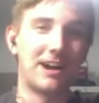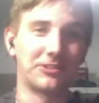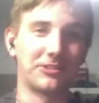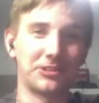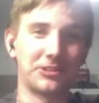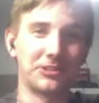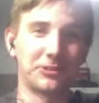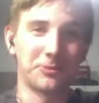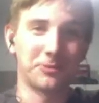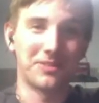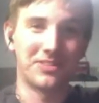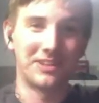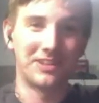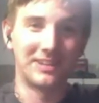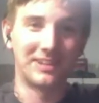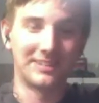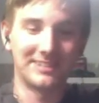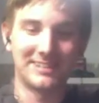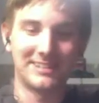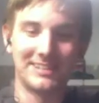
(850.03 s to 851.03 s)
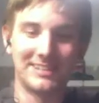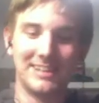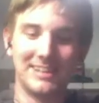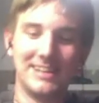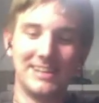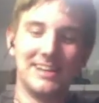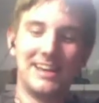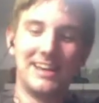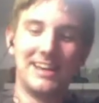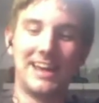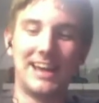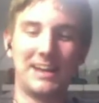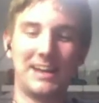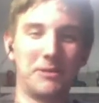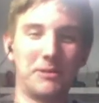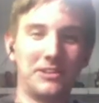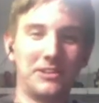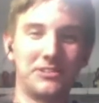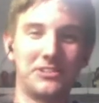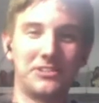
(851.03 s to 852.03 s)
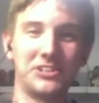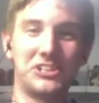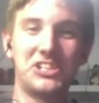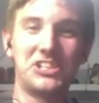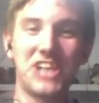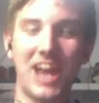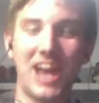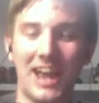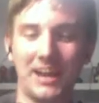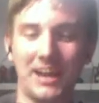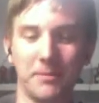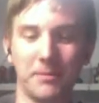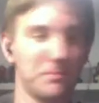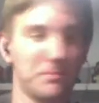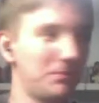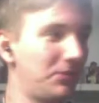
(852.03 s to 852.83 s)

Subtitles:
with things. Anyways, James.